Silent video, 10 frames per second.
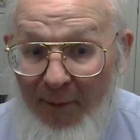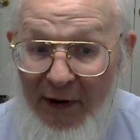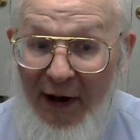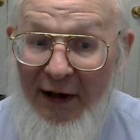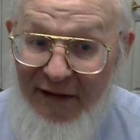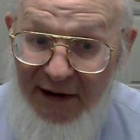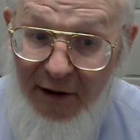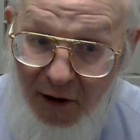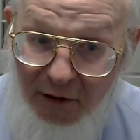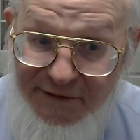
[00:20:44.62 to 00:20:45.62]
But I
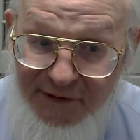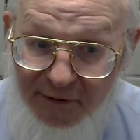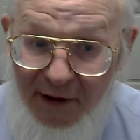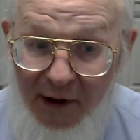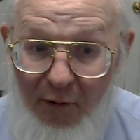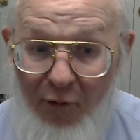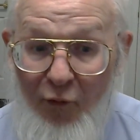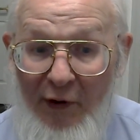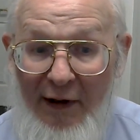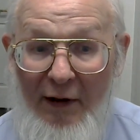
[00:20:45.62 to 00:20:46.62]
think also that
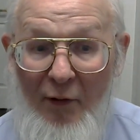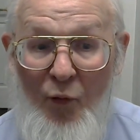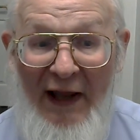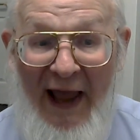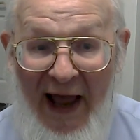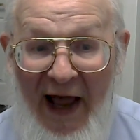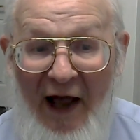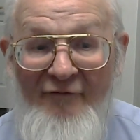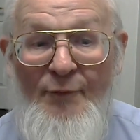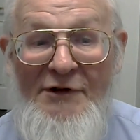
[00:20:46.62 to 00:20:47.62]
we
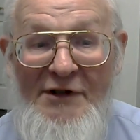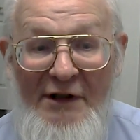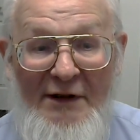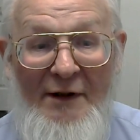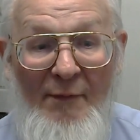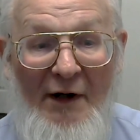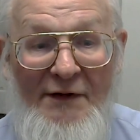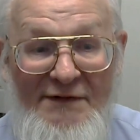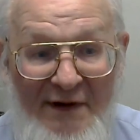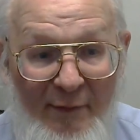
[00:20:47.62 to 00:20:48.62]
have, particularly
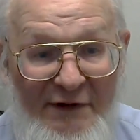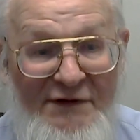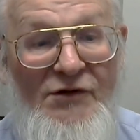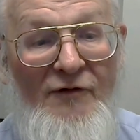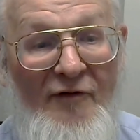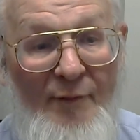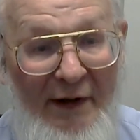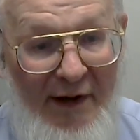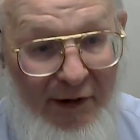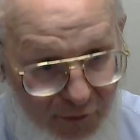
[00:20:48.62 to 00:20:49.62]
among some conservative
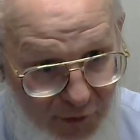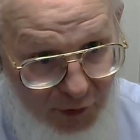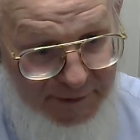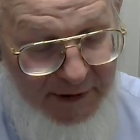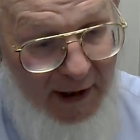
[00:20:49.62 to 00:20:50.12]
Mennonite groups,